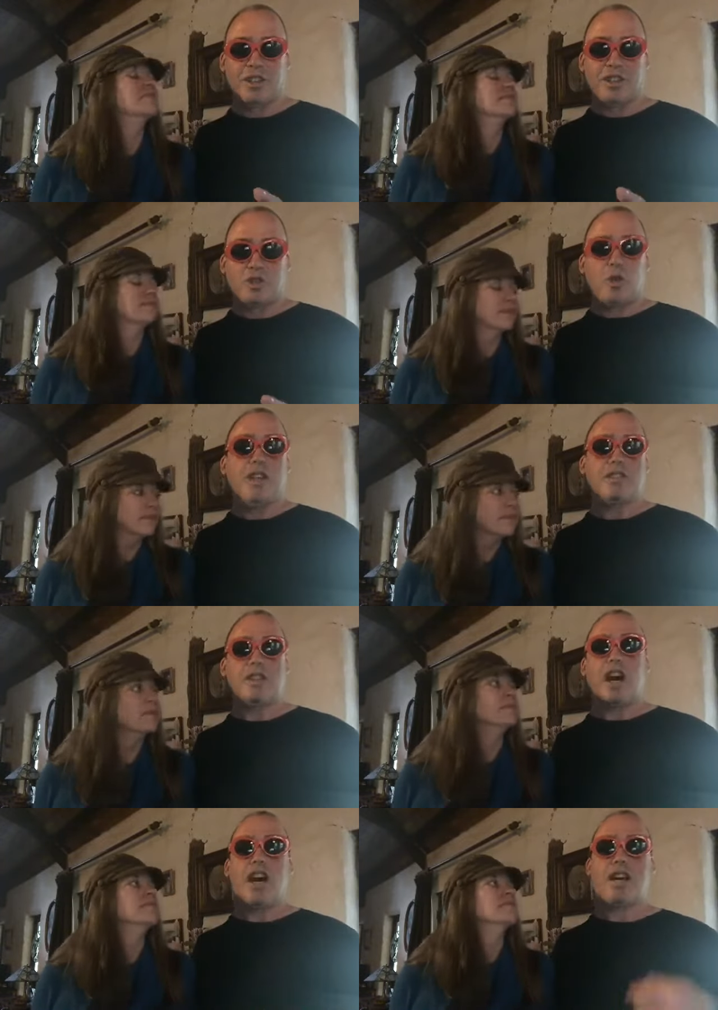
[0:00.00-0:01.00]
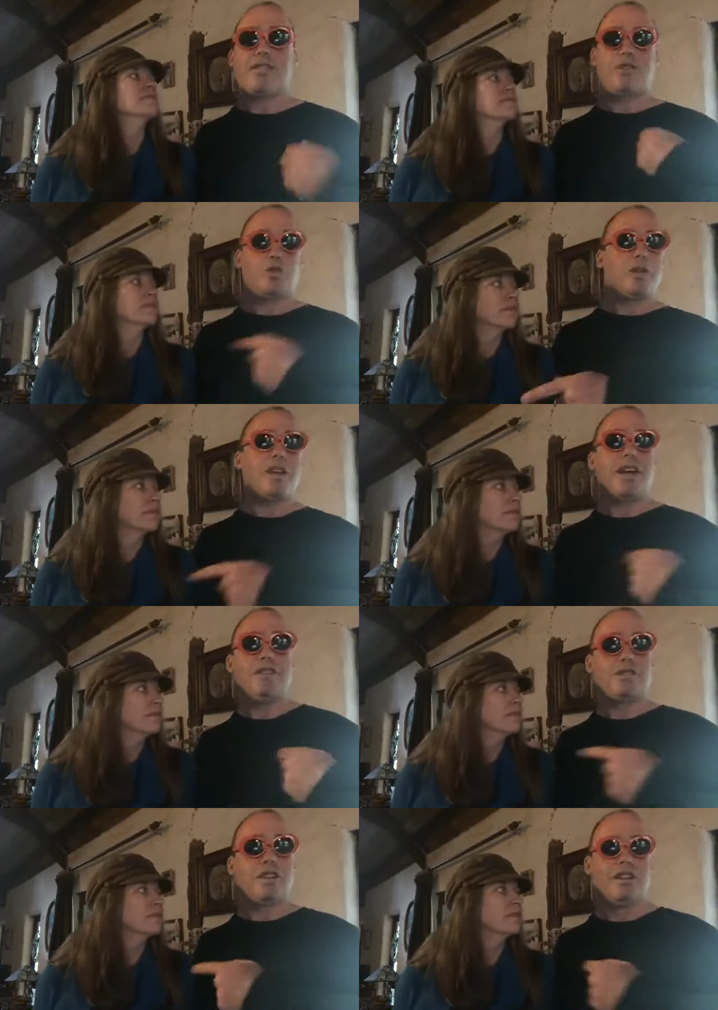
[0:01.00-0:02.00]
Speaker 1: Join us live. Join
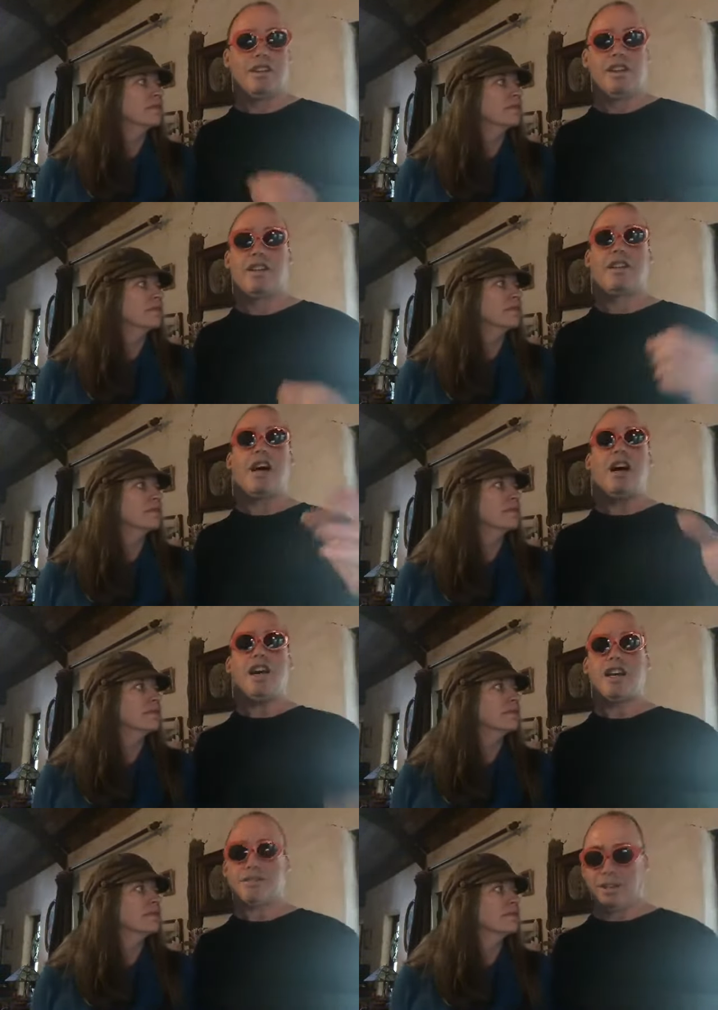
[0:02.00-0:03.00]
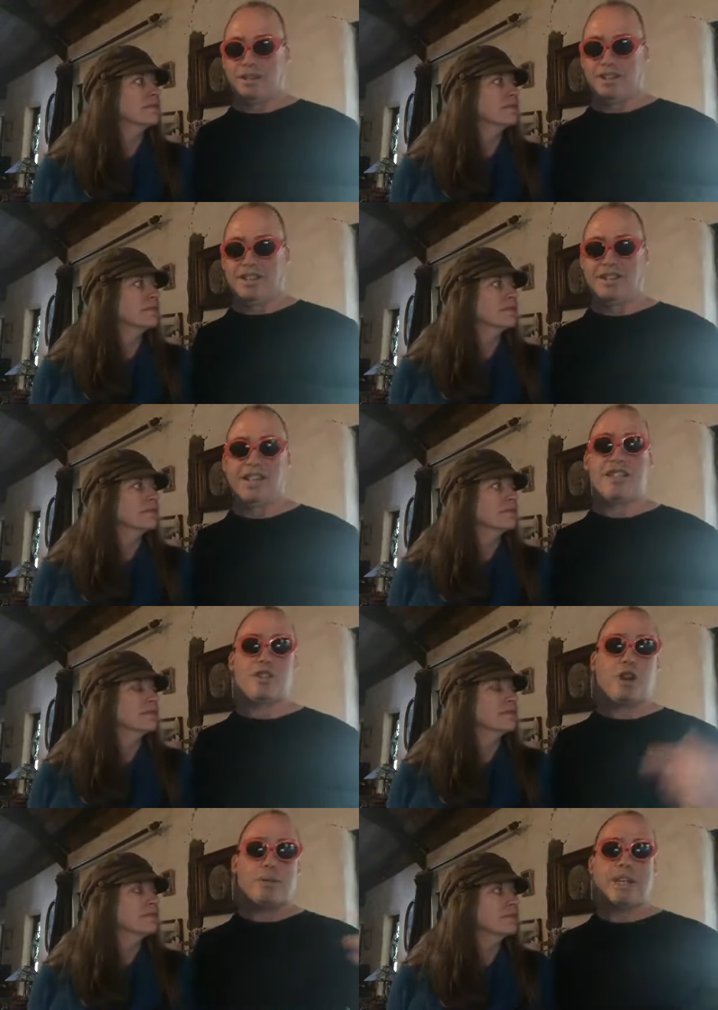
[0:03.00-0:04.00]
us live at the
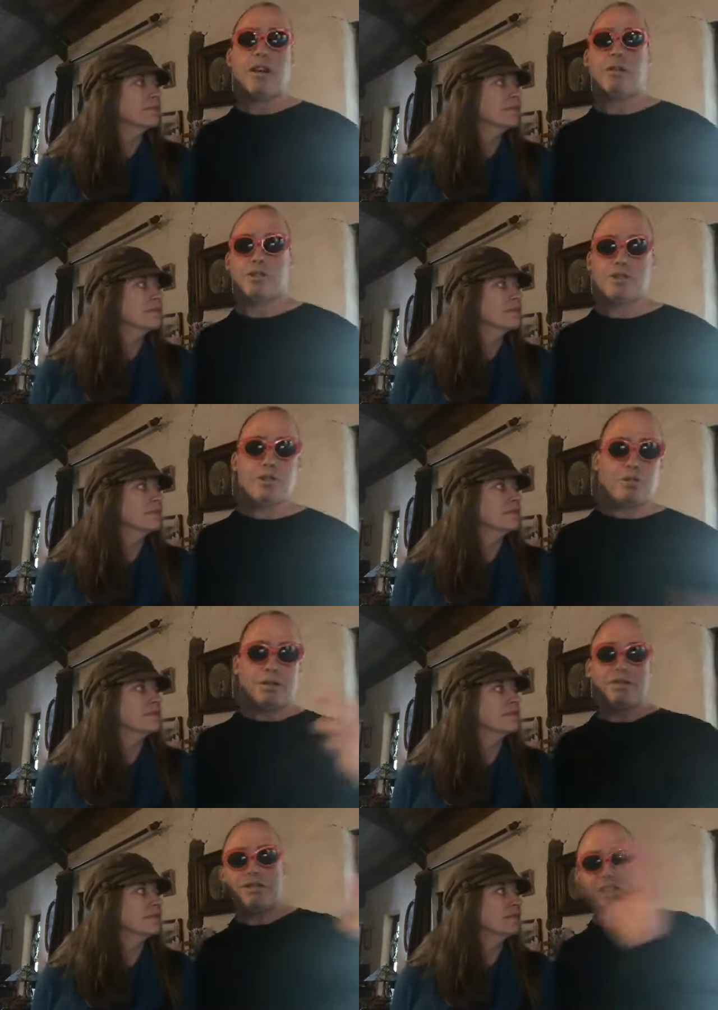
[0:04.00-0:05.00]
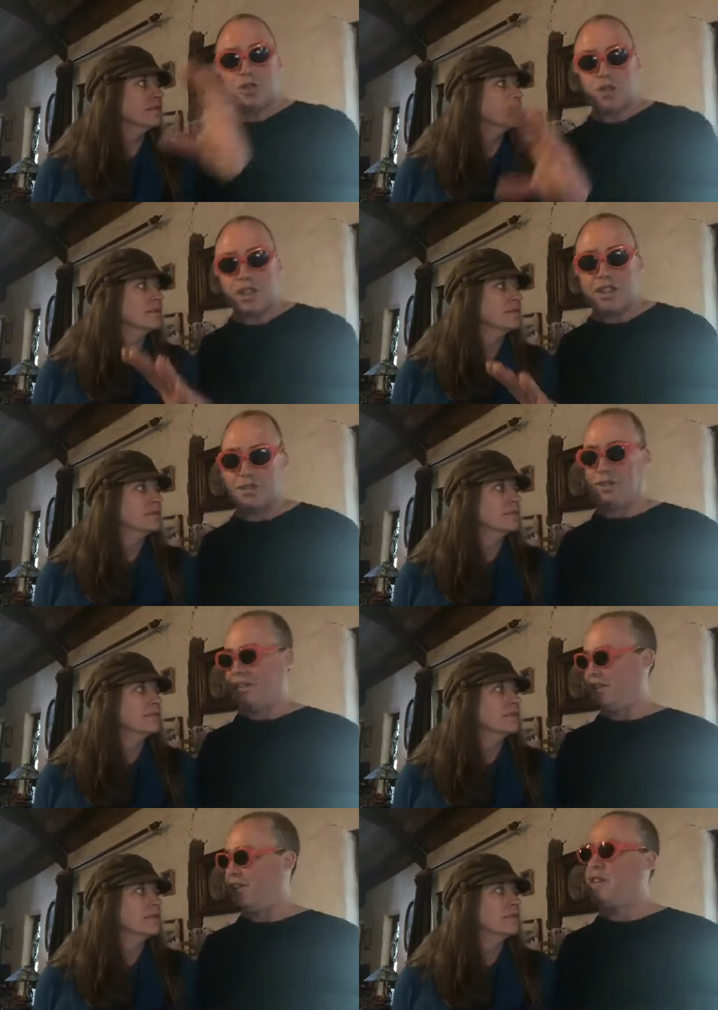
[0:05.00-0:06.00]
top of the hour for show 356.
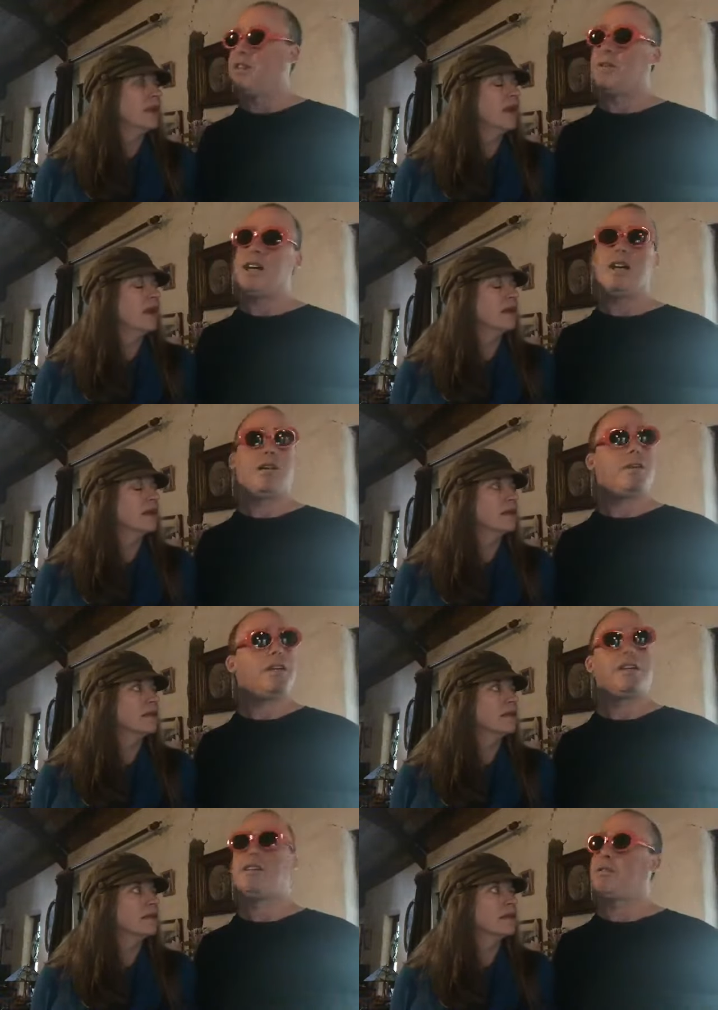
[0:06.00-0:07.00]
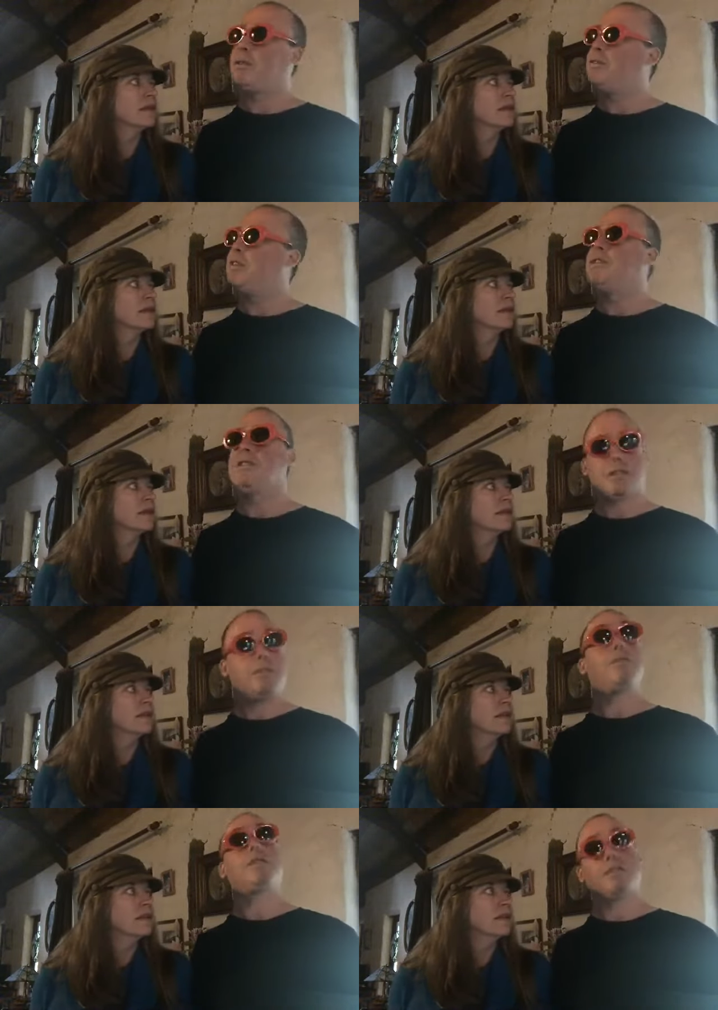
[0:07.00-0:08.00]
Speaker 2: Yeah. Wow, man, 356, you
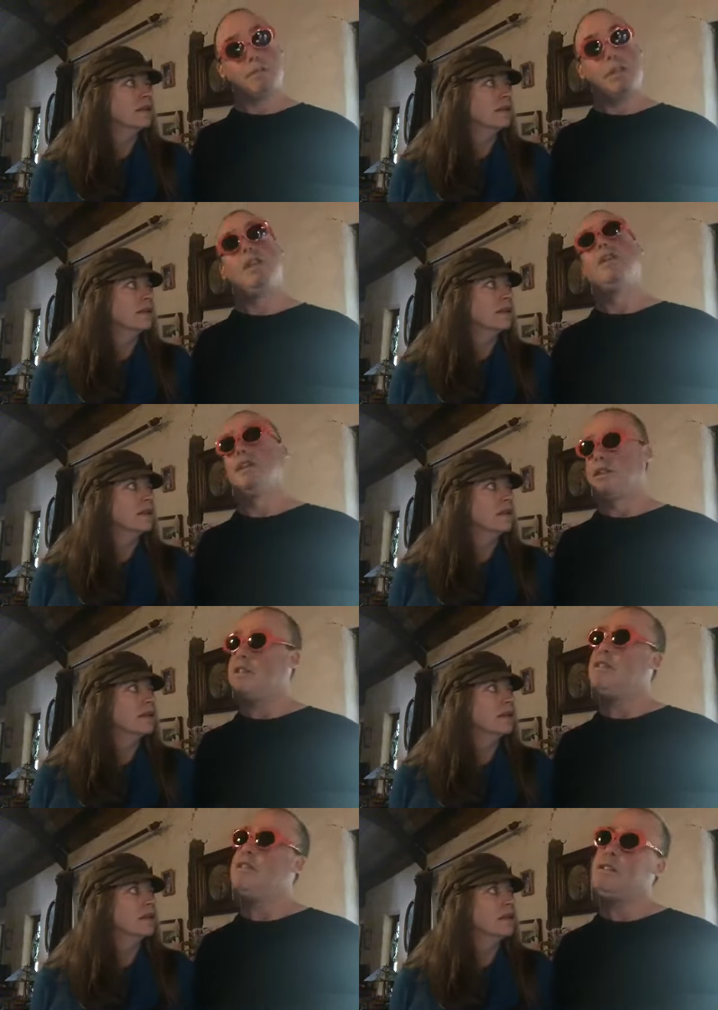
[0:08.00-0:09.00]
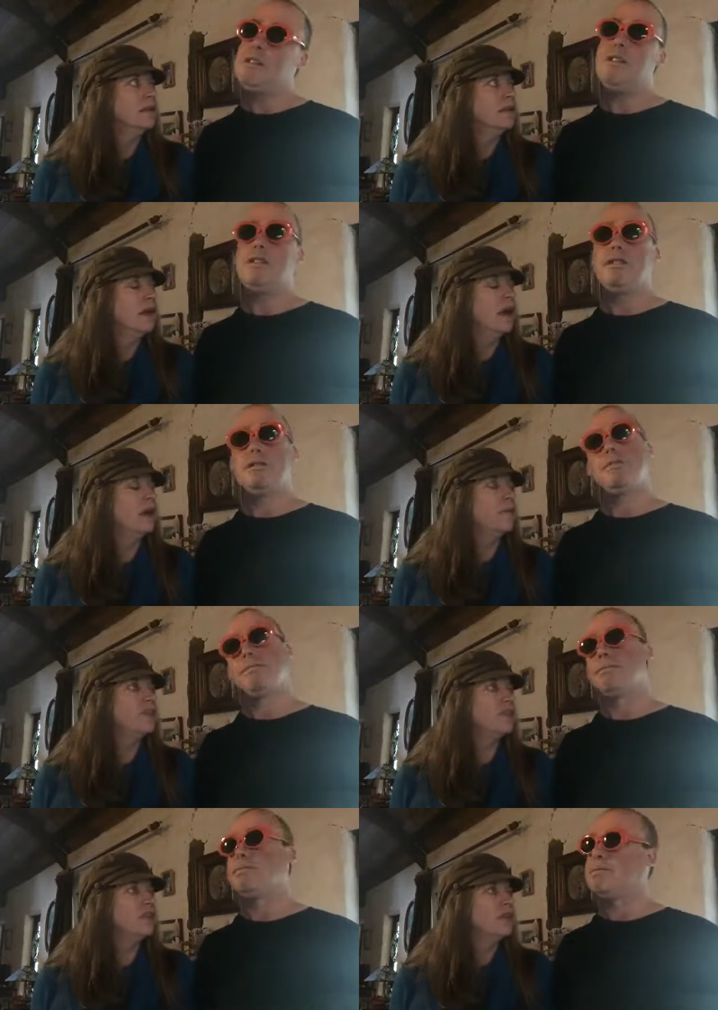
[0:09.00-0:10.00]
must have. Yeah,
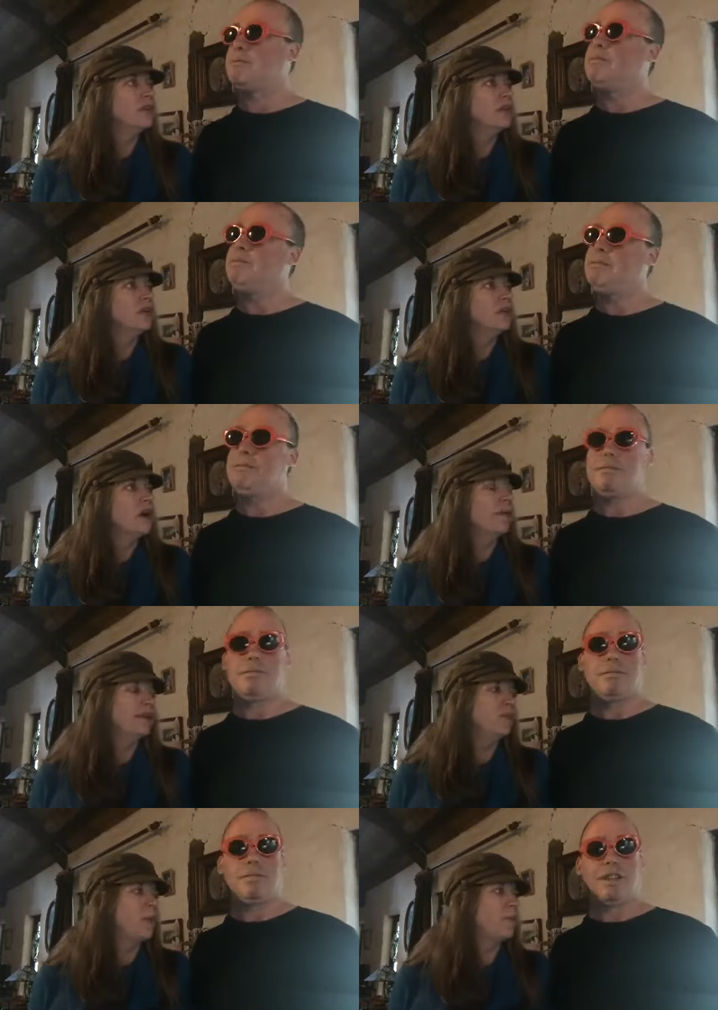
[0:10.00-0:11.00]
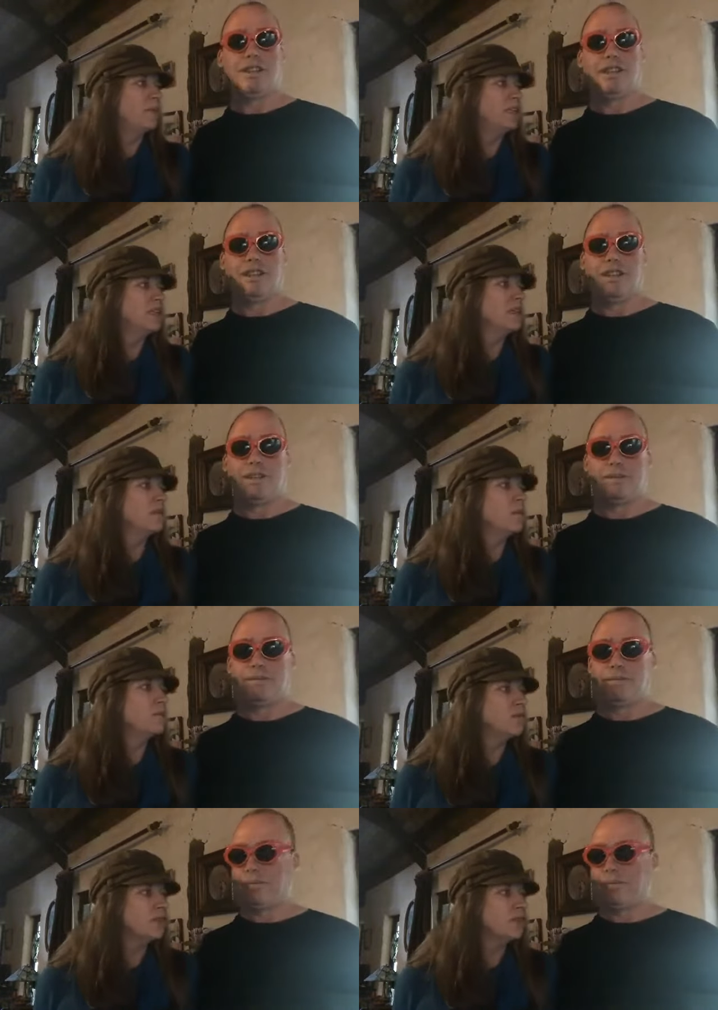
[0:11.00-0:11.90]
imagine. I mean, you probably did it when we were doing